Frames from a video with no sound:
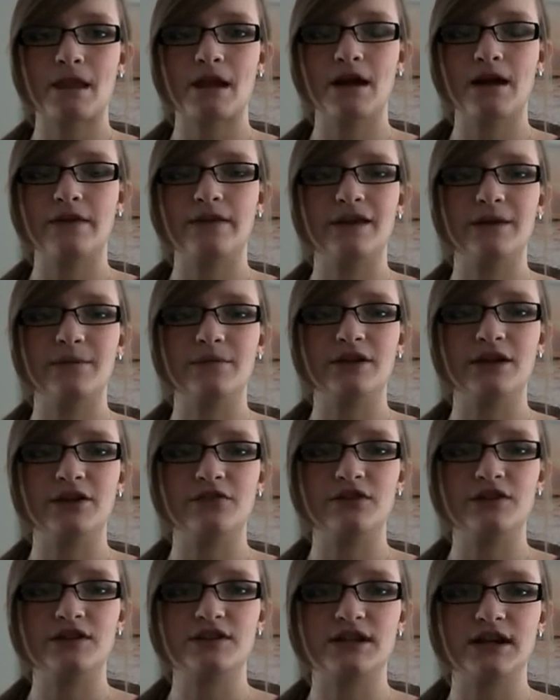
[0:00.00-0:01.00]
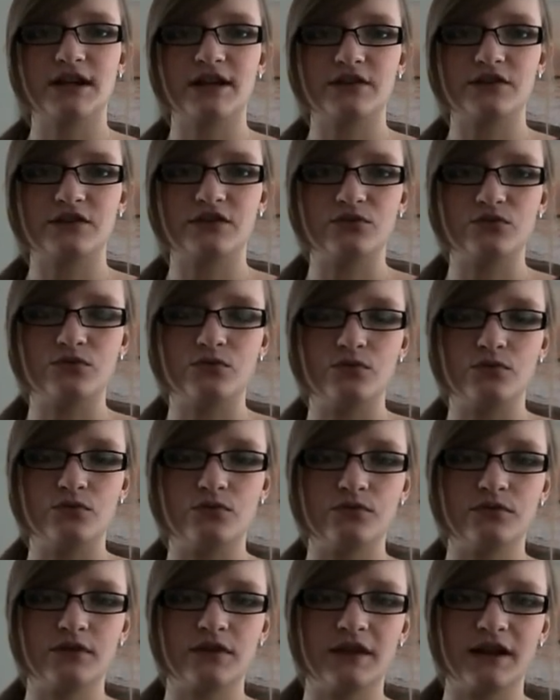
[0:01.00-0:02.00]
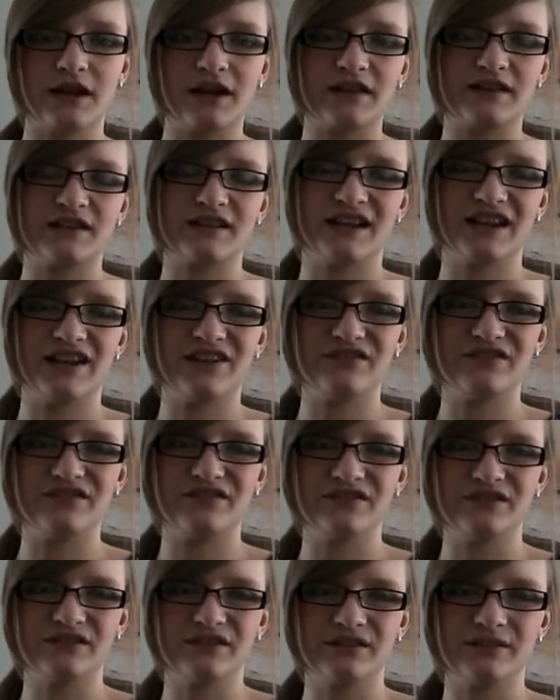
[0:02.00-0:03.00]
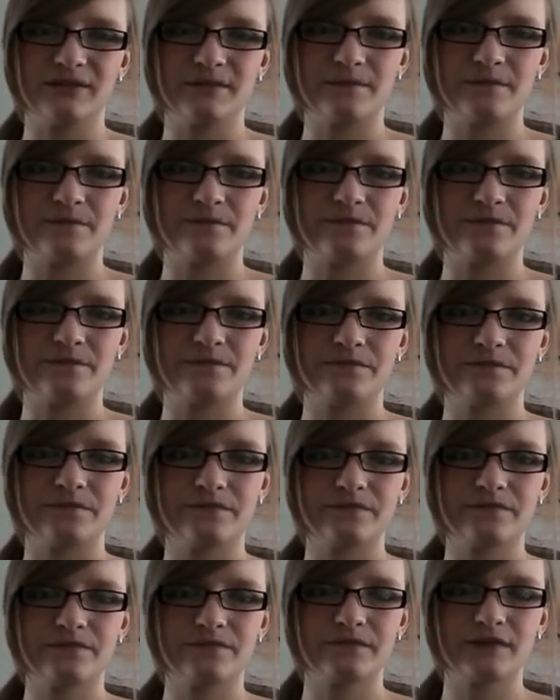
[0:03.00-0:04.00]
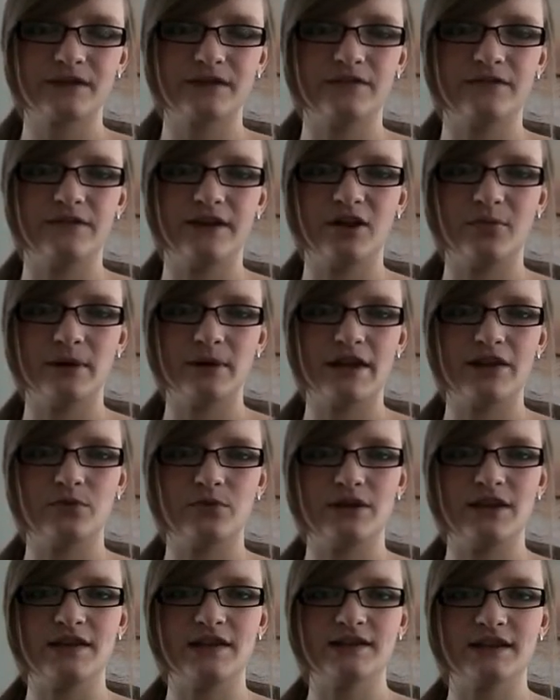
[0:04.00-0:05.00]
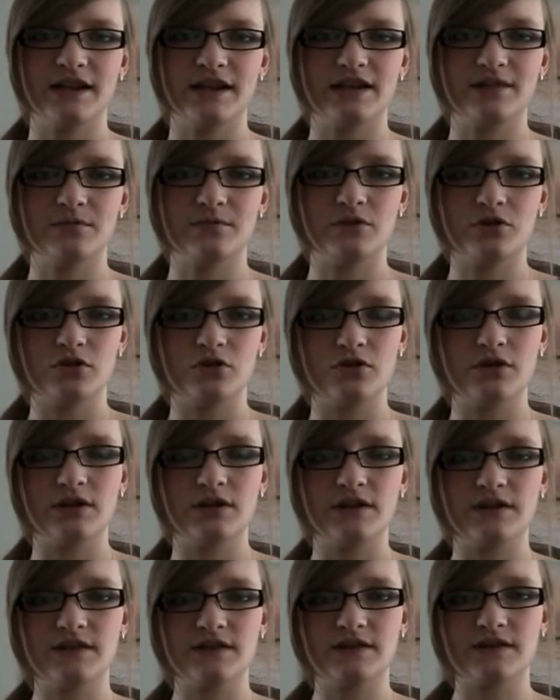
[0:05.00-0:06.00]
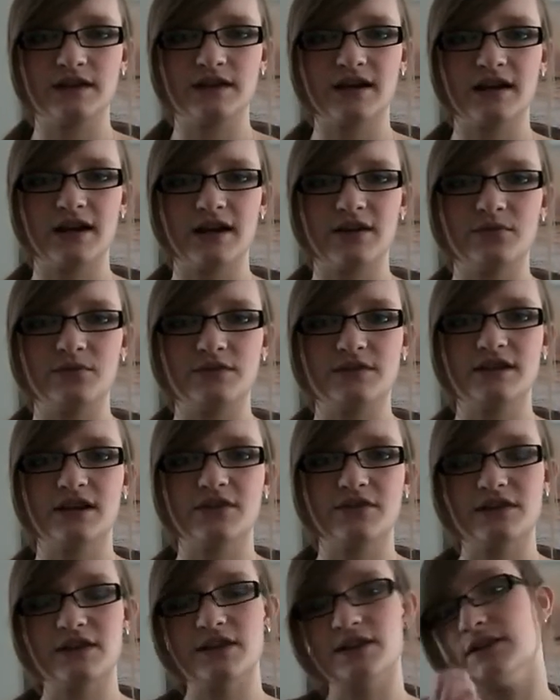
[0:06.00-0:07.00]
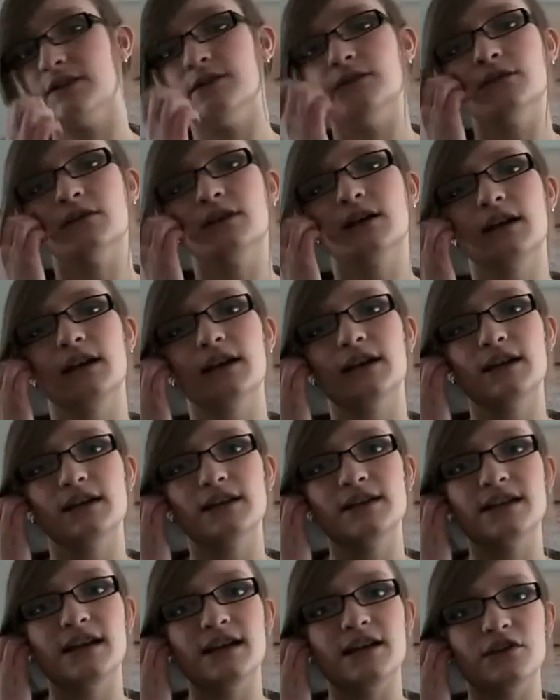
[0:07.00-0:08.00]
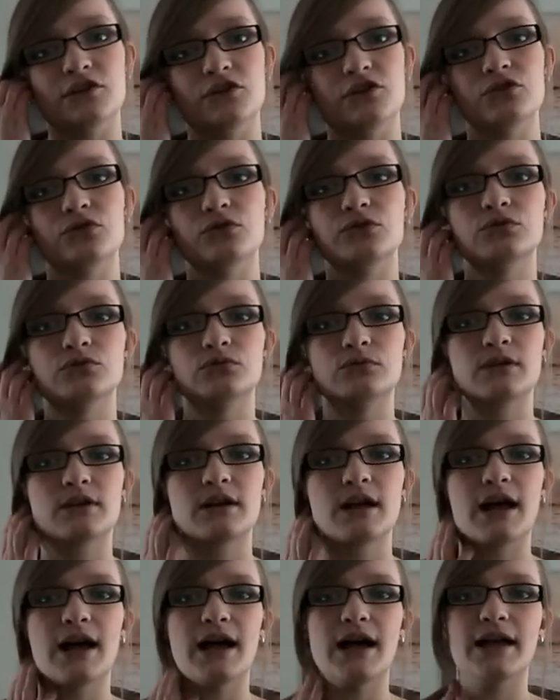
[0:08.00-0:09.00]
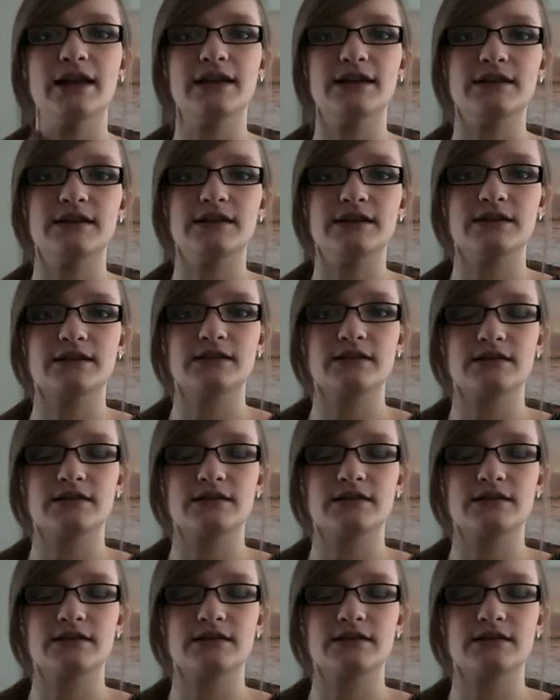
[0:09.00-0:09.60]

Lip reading: And then when I reached high school, things kind of fell by the wayside because I was having to take control, and